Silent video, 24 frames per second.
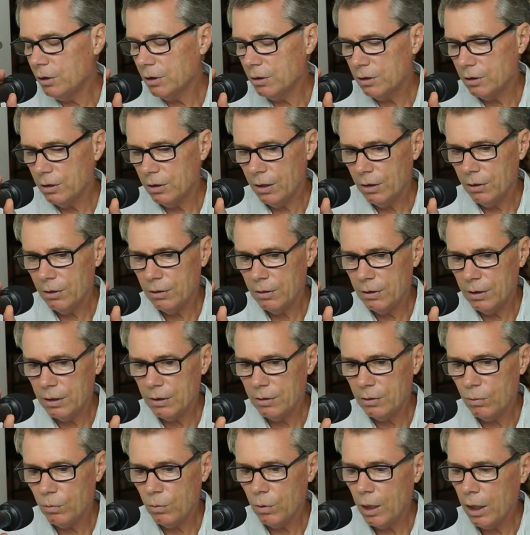It's another
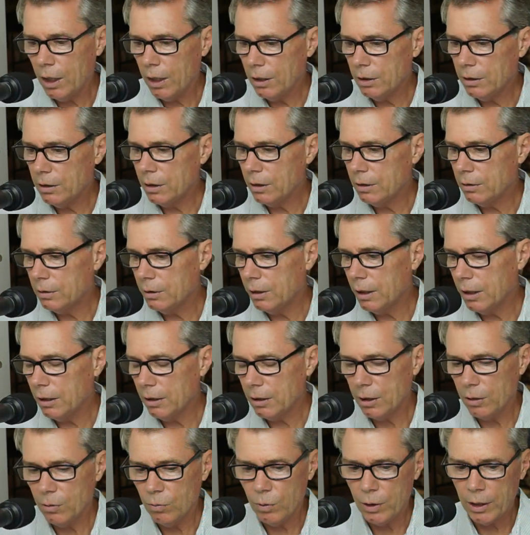thing to wind a
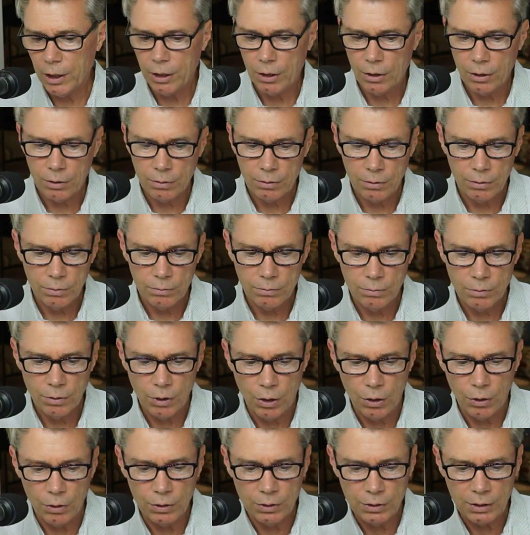daily wear
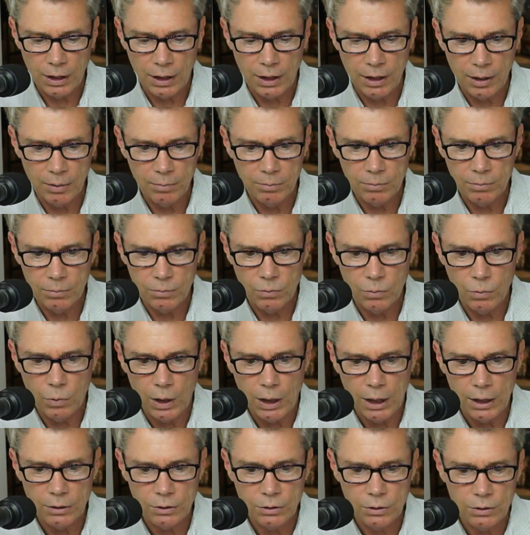all the time
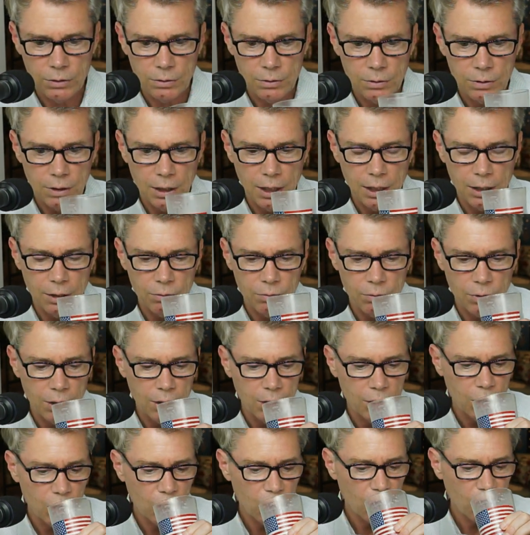watch. I agree.